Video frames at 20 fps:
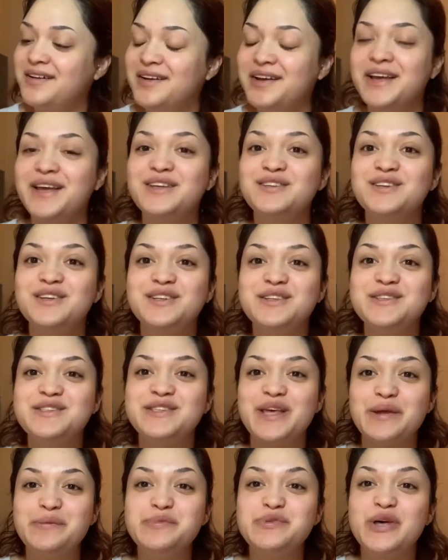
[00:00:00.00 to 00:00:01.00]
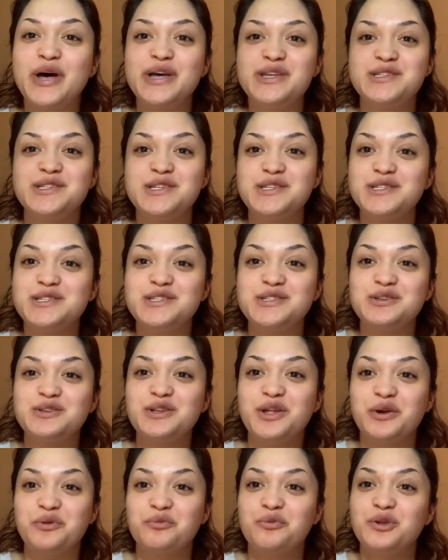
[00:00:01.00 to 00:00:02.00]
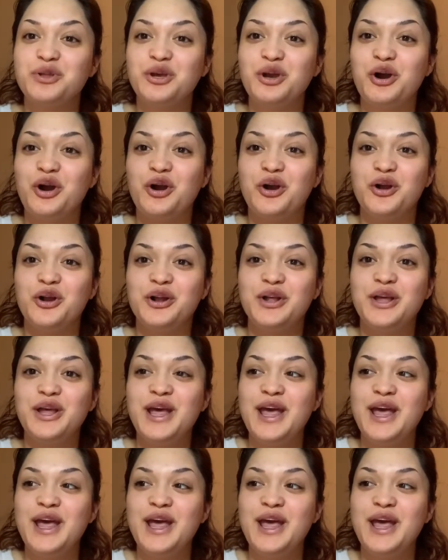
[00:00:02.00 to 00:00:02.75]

It's like the same size and it's still like really hard.